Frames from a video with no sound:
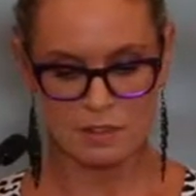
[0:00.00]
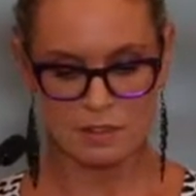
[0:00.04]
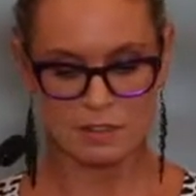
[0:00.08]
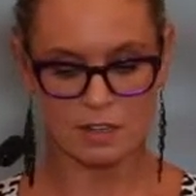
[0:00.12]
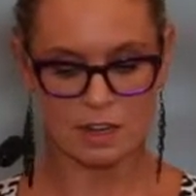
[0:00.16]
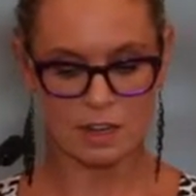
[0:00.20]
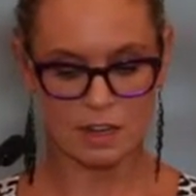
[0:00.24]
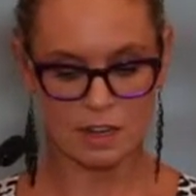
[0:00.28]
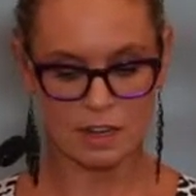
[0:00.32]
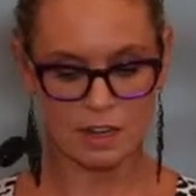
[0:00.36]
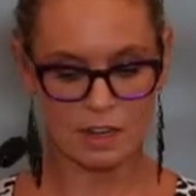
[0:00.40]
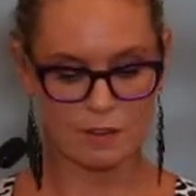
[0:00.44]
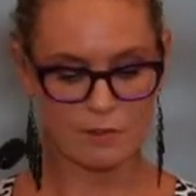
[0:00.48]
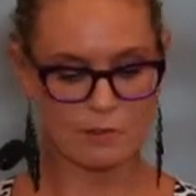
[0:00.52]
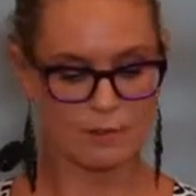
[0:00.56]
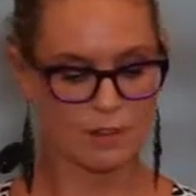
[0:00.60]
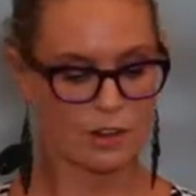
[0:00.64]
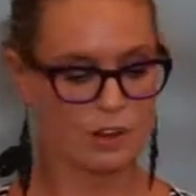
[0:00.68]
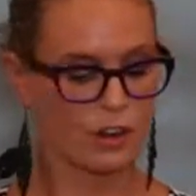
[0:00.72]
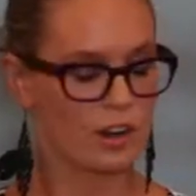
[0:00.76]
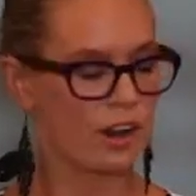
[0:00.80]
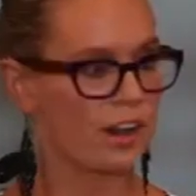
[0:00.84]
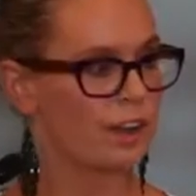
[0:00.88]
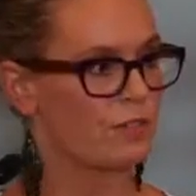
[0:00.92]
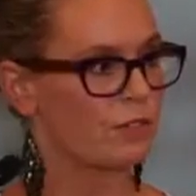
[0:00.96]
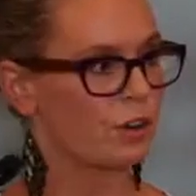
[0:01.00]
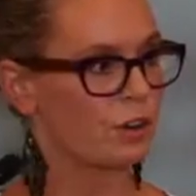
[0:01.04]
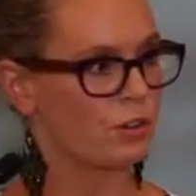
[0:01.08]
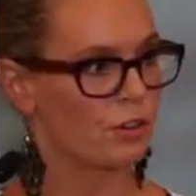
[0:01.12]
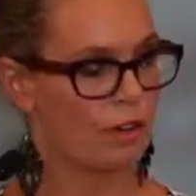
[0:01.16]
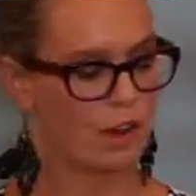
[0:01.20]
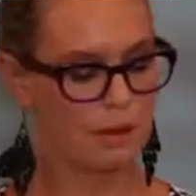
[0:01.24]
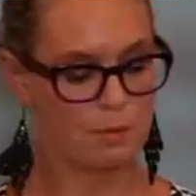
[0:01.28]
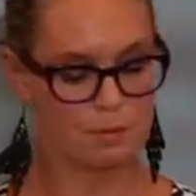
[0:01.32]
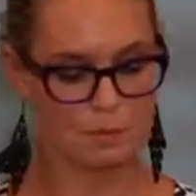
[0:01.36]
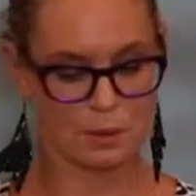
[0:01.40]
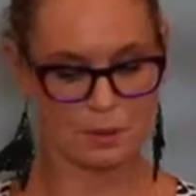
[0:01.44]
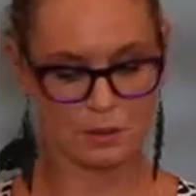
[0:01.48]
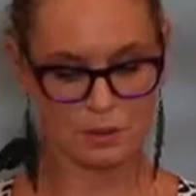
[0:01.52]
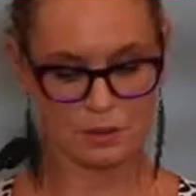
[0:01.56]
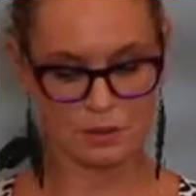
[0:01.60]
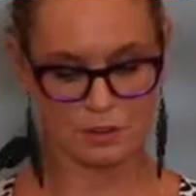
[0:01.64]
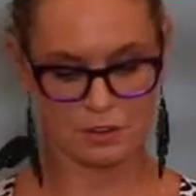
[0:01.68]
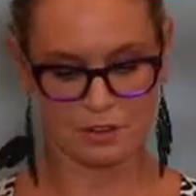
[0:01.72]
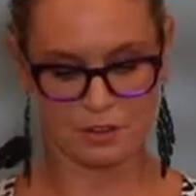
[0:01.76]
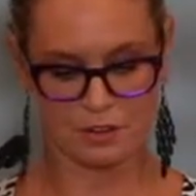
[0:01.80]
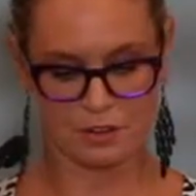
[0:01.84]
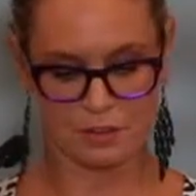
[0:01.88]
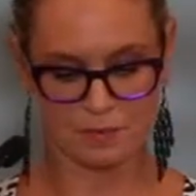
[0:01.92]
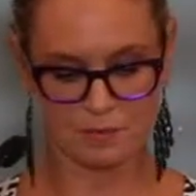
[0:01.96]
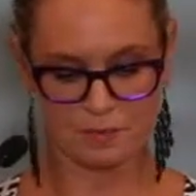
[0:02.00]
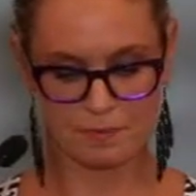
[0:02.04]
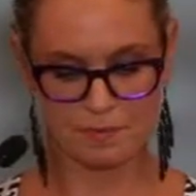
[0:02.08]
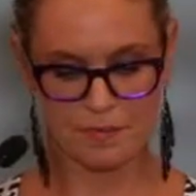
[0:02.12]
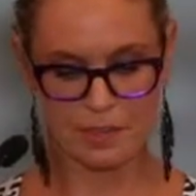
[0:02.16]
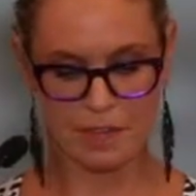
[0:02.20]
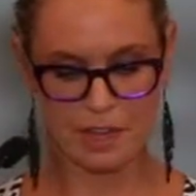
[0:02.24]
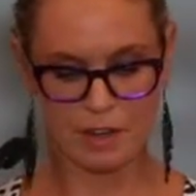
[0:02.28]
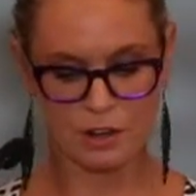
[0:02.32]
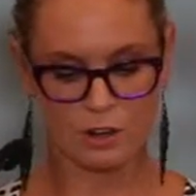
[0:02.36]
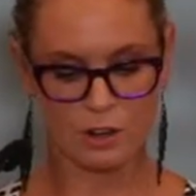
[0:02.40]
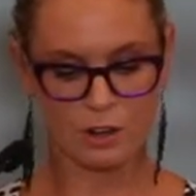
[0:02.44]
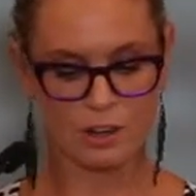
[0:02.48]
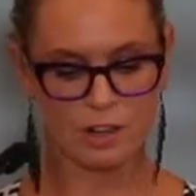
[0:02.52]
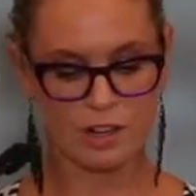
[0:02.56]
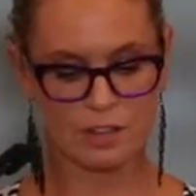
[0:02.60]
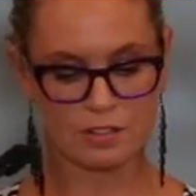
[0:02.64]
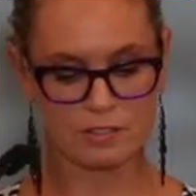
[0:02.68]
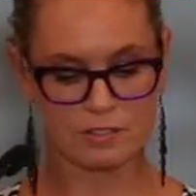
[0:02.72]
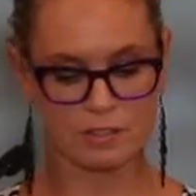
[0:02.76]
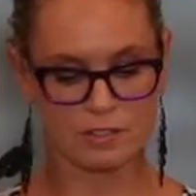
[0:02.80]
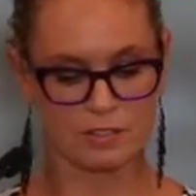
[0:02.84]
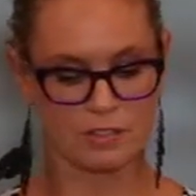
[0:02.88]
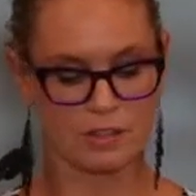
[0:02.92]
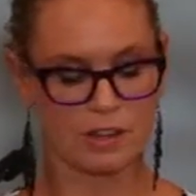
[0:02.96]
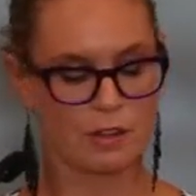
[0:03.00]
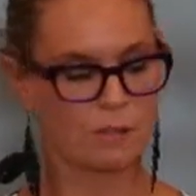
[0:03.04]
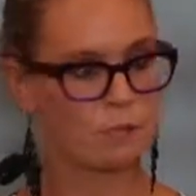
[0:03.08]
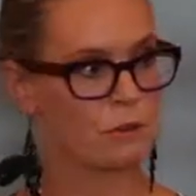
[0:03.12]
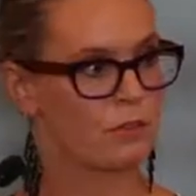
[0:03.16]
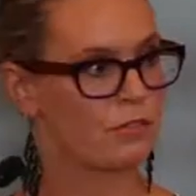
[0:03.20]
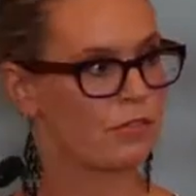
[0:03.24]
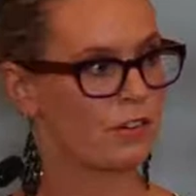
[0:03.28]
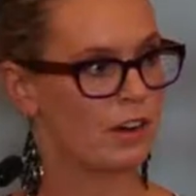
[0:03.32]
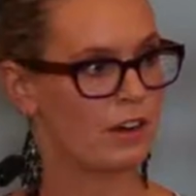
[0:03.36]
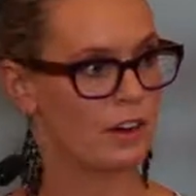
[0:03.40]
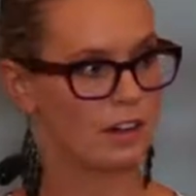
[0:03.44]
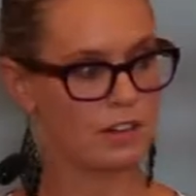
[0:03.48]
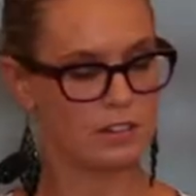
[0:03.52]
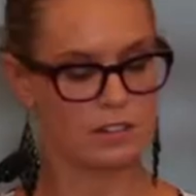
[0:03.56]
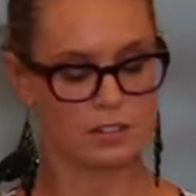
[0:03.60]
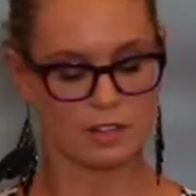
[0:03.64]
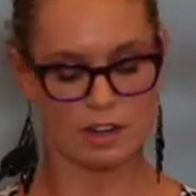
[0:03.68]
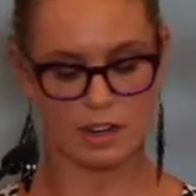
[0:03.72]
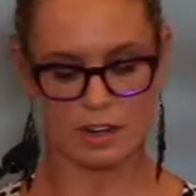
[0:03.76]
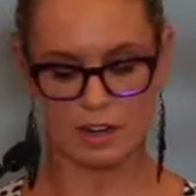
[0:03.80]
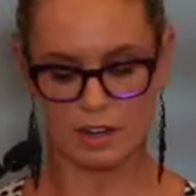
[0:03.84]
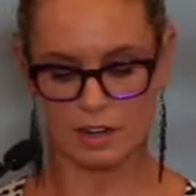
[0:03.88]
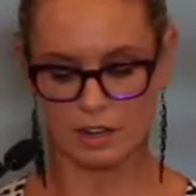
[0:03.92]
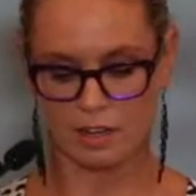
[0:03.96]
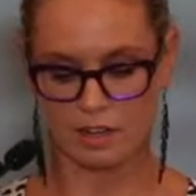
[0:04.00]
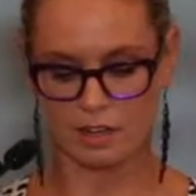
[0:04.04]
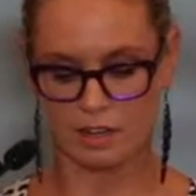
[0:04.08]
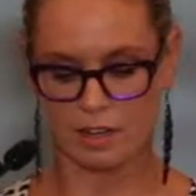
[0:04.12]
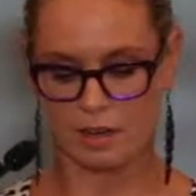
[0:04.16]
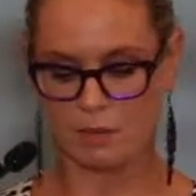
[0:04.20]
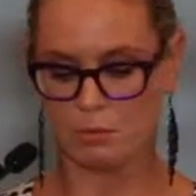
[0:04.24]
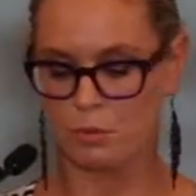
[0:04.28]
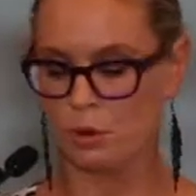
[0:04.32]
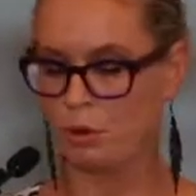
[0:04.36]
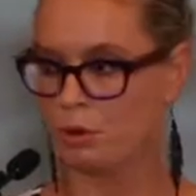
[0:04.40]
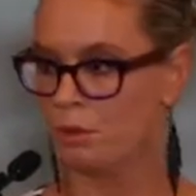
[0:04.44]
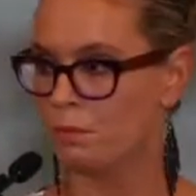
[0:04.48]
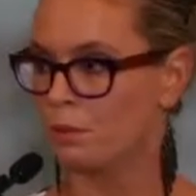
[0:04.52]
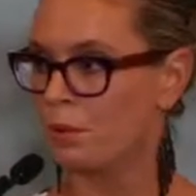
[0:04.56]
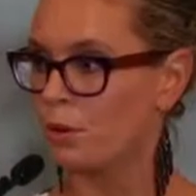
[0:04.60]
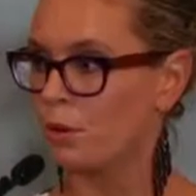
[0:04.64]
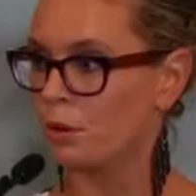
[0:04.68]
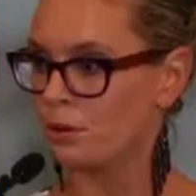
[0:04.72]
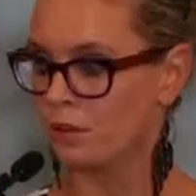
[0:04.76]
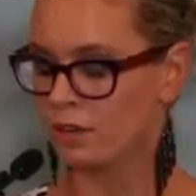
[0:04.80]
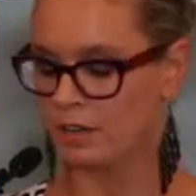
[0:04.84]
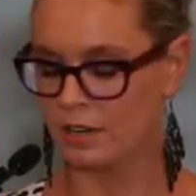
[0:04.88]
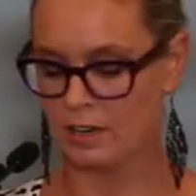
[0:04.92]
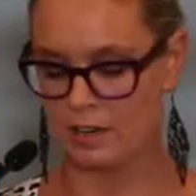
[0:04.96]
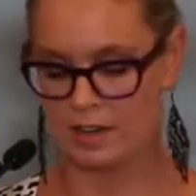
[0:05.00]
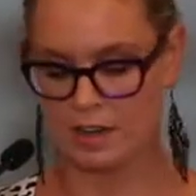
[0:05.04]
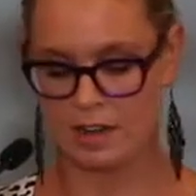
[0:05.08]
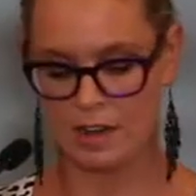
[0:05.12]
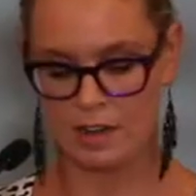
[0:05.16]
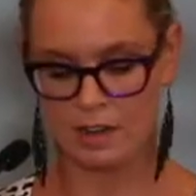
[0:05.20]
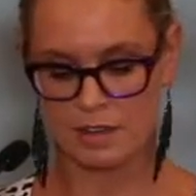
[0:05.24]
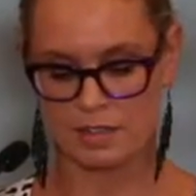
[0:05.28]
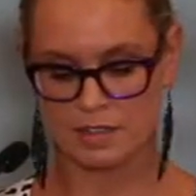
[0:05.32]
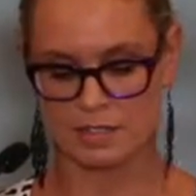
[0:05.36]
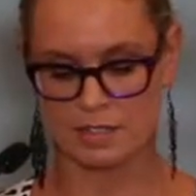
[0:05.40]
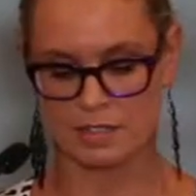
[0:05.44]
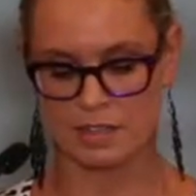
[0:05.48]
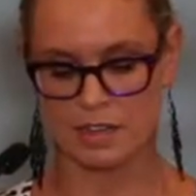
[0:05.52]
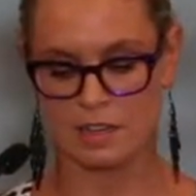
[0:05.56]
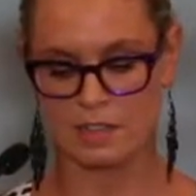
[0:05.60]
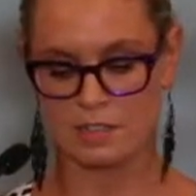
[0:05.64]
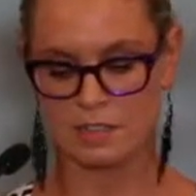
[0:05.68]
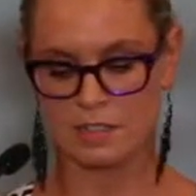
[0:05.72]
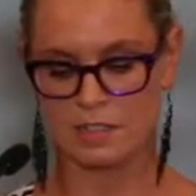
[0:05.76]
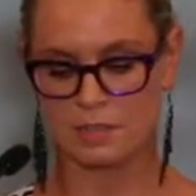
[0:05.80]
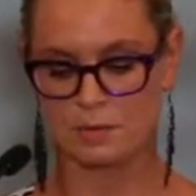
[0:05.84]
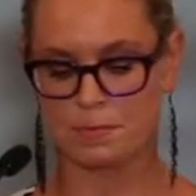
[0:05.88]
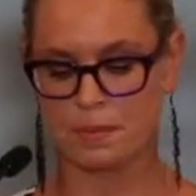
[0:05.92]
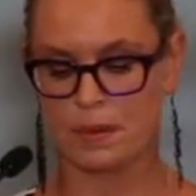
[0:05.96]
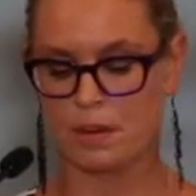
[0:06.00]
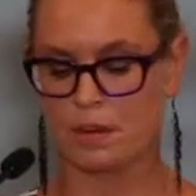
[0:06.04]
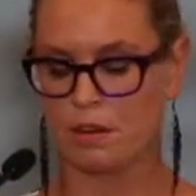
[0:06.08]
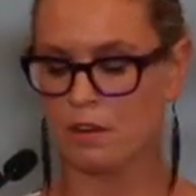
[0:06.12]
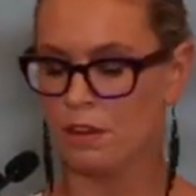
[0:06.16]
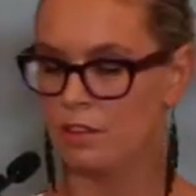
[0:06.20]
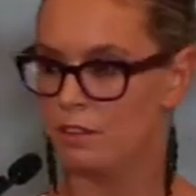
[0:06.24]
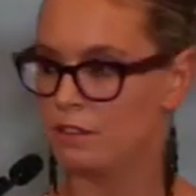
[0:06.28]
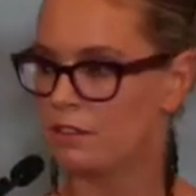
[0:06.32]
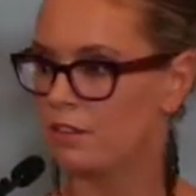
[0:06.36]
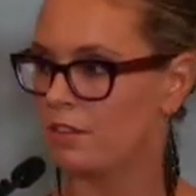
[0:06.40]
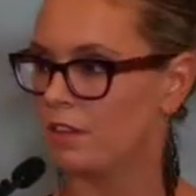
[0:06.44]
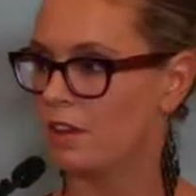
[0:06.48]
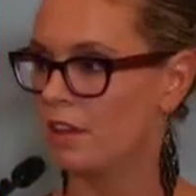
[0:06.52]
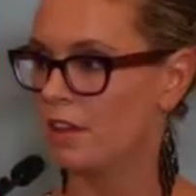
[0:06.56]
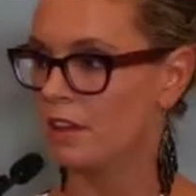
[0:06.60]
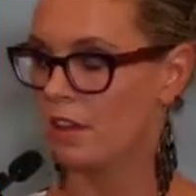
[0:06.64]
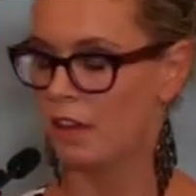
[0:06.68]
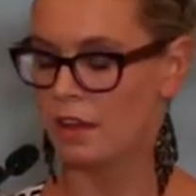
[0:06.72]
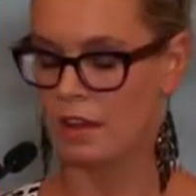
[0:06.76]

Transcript: Tyler and Fiona have a great bond, and her lessons have provided Tyler, and more importantly us as his parents,